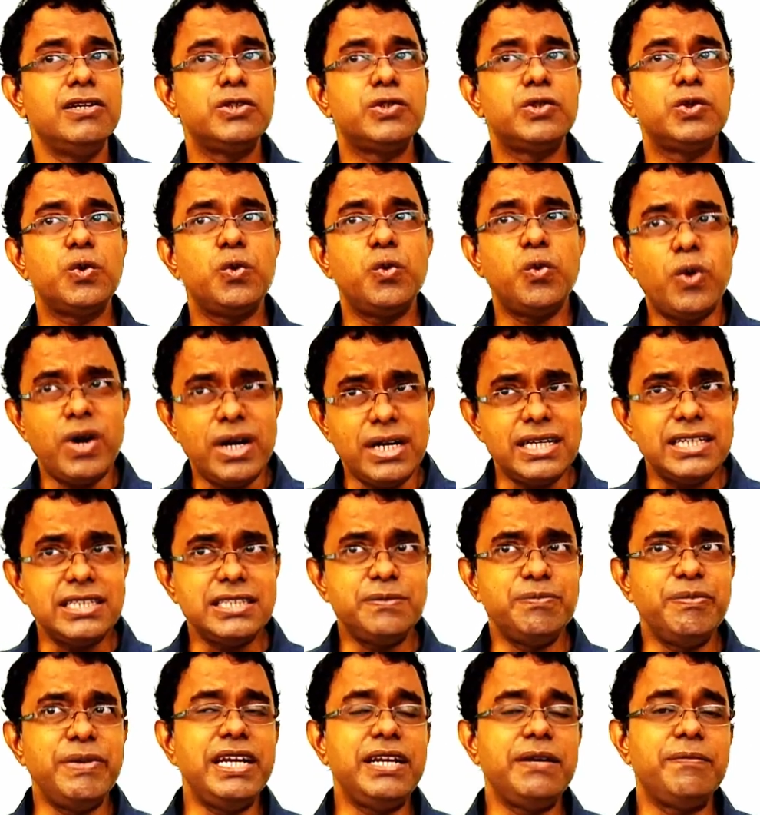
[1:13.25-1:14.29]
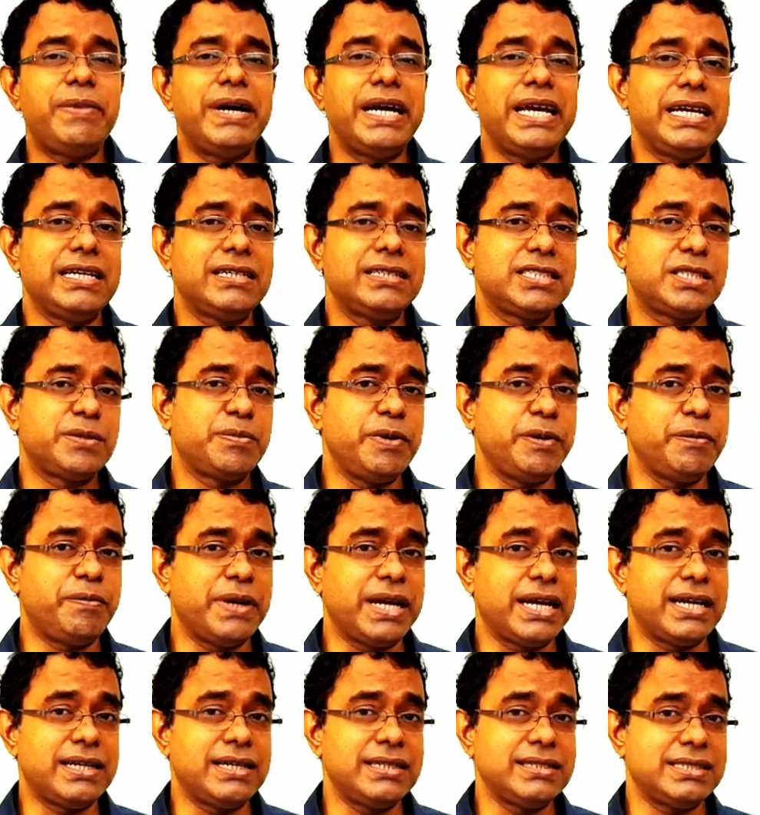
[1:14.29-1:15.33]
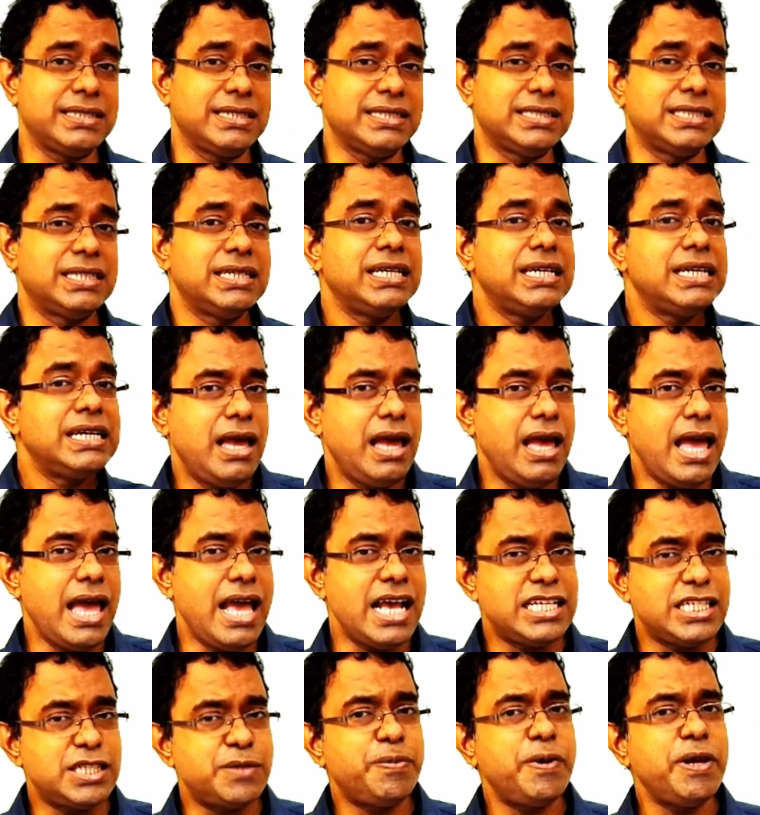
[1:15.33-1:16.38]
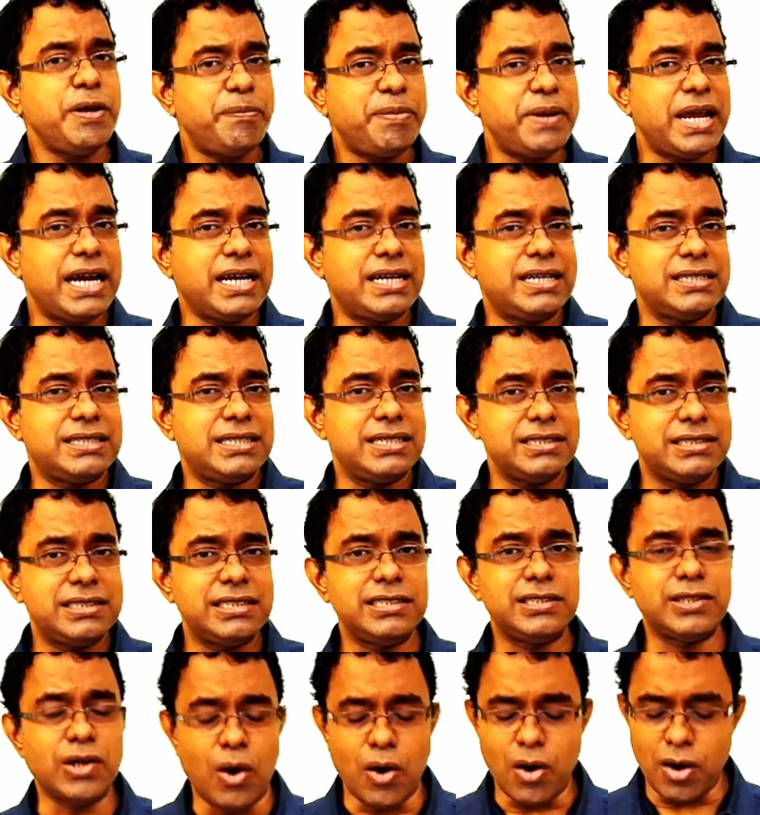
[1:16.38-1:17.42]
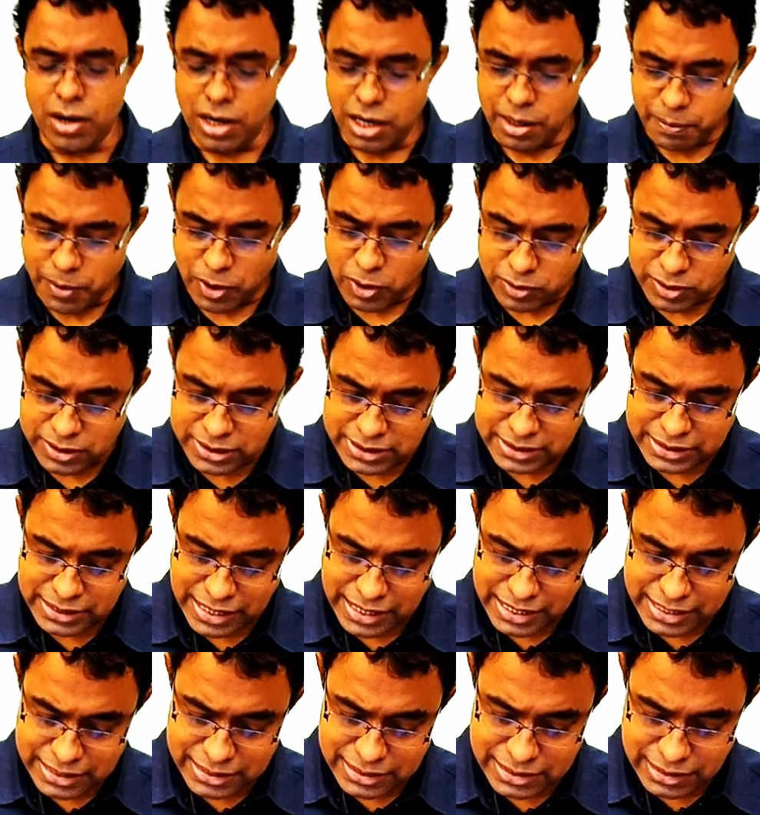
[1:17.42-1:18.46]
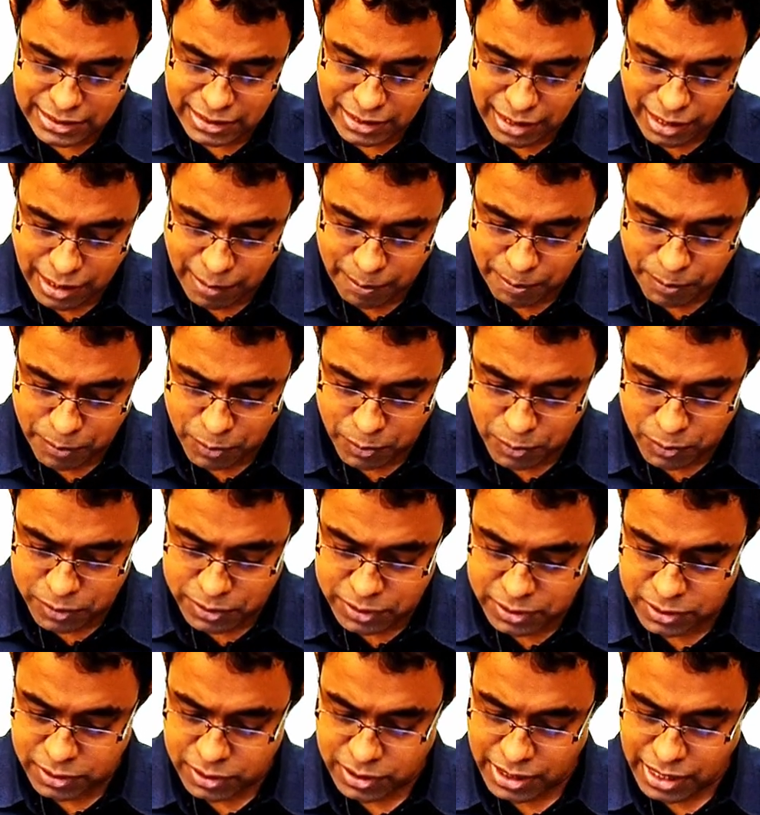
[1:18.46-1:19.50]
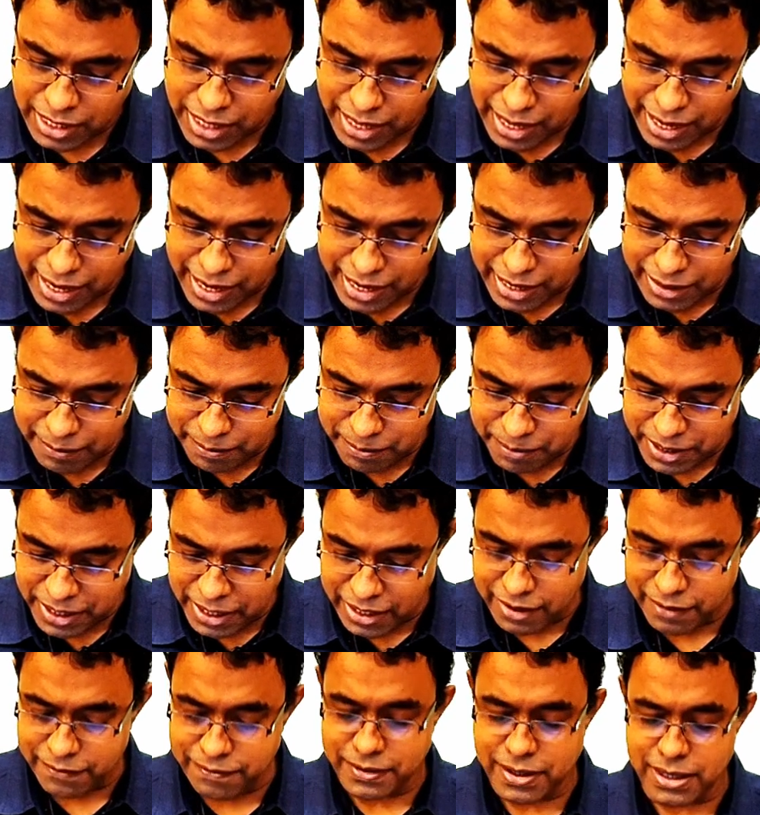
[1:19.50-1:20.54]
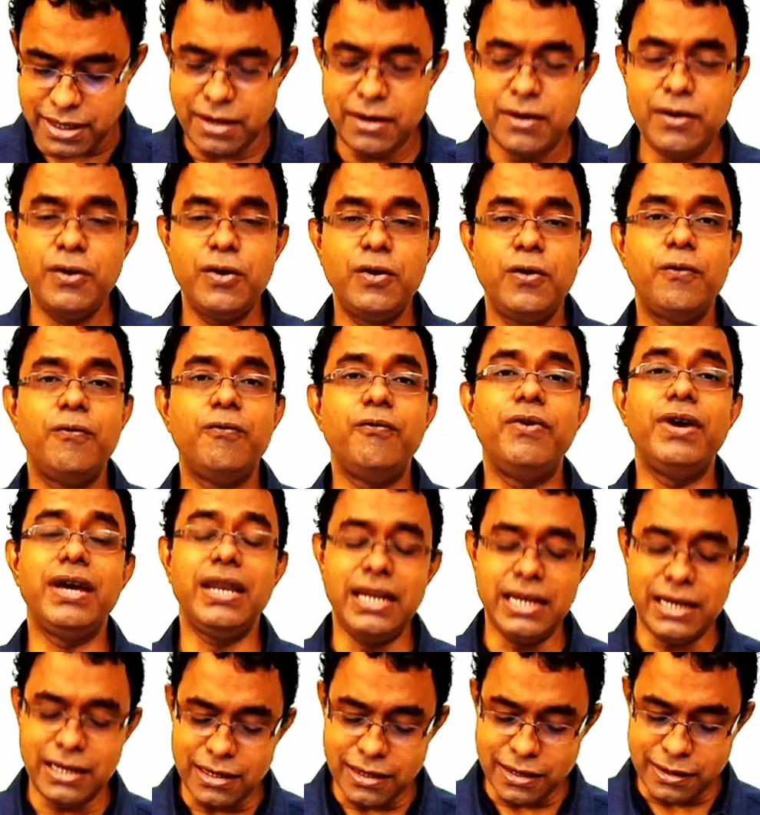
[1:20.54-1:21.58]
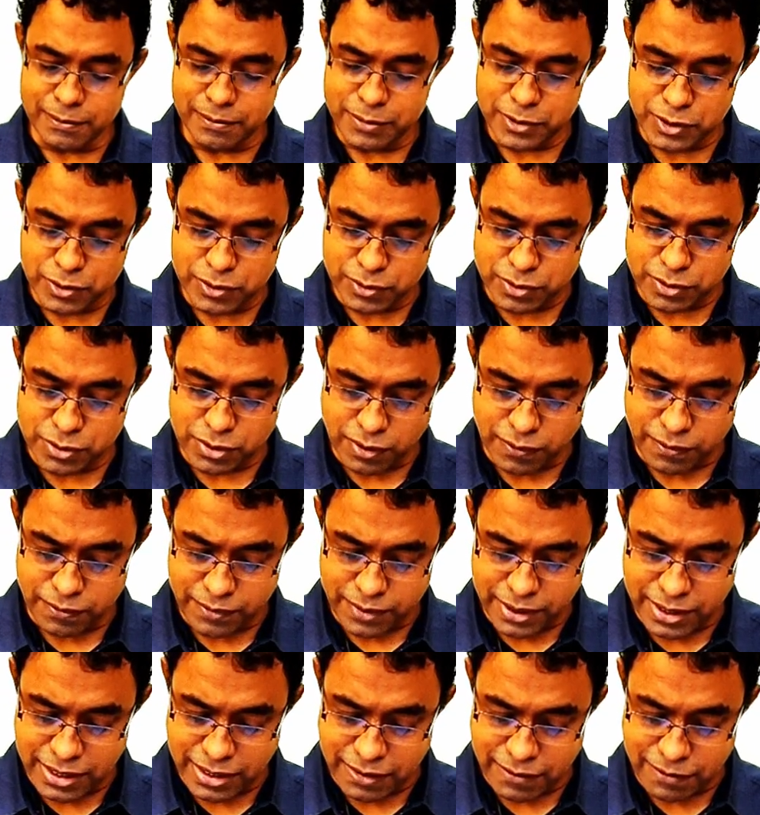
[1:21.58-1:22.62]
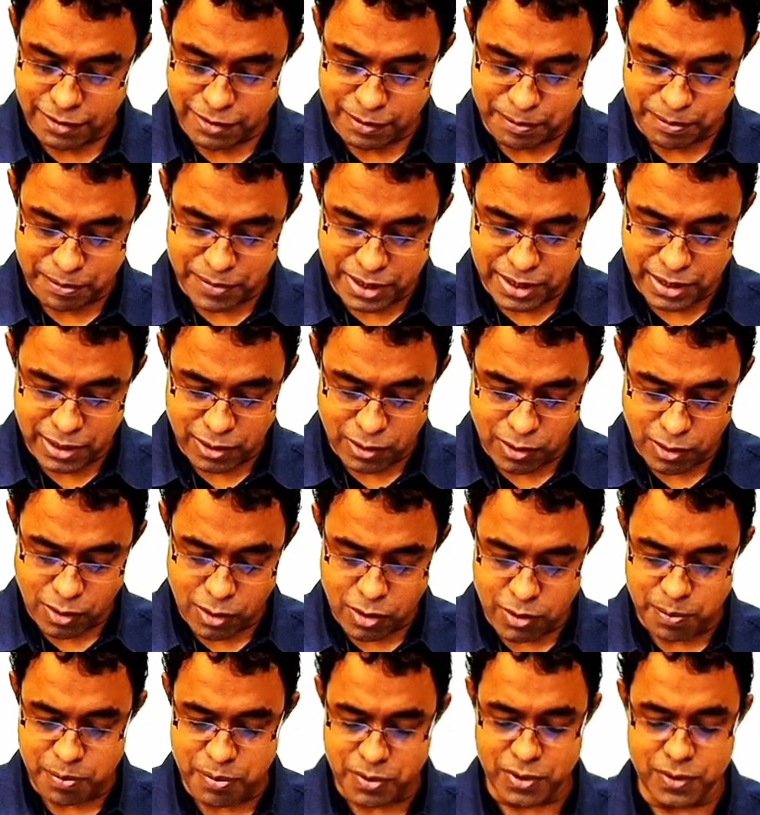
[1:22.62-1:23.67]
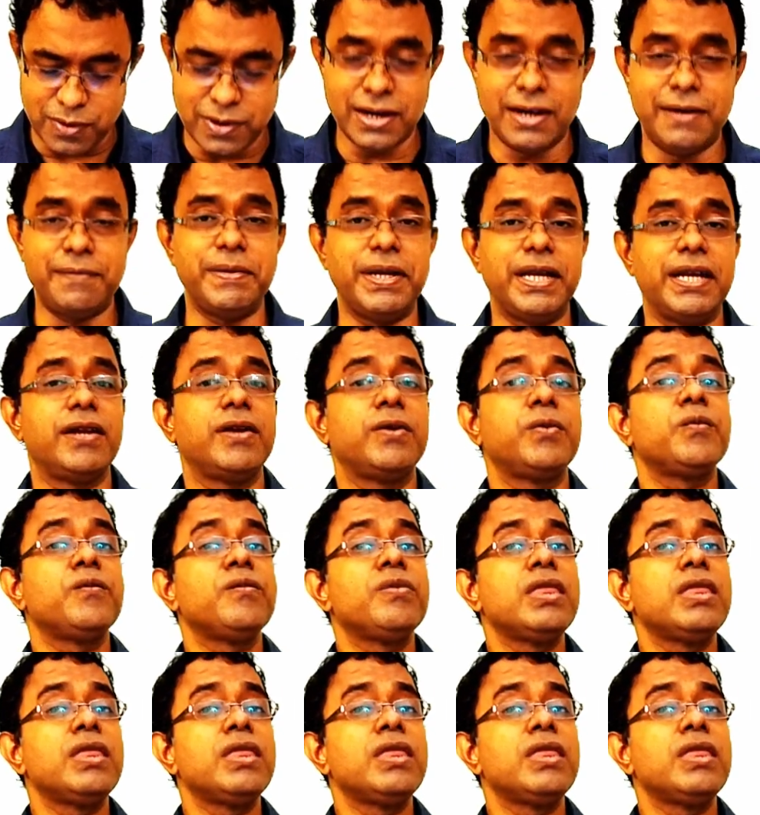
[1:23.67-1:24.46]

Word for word: So what is meant by XP practices? XP practices is all about change in approach and behavior when it comes to software development or programming.